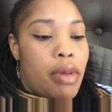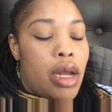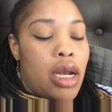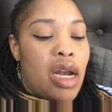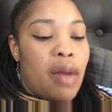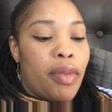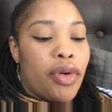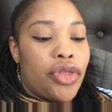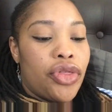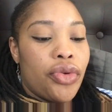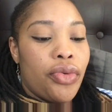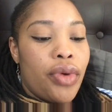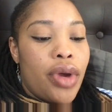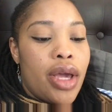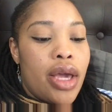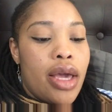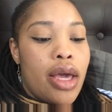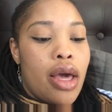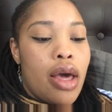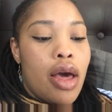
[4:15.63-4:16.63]
Number
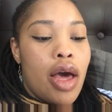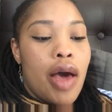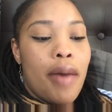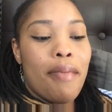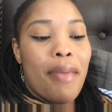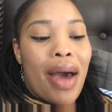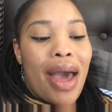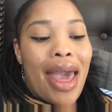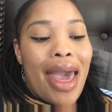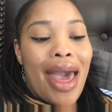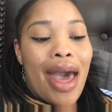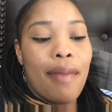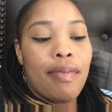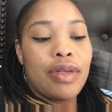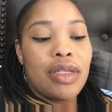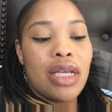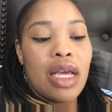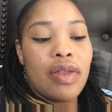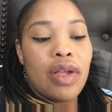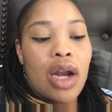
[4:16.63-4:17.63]
3, my app
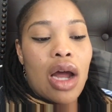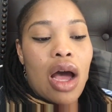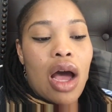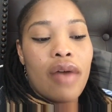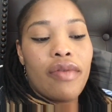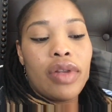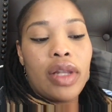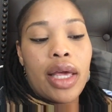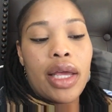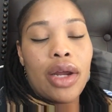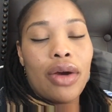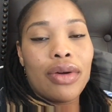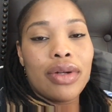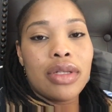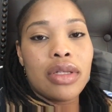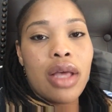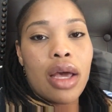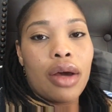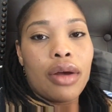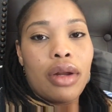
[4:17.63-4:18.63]
said that I ovulated on
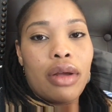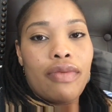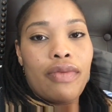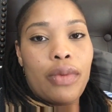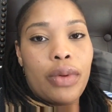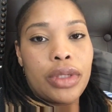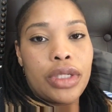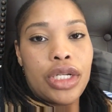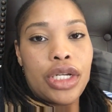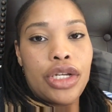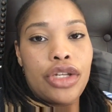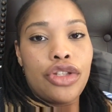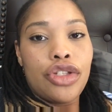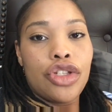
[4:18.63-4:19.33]
cycle day 14,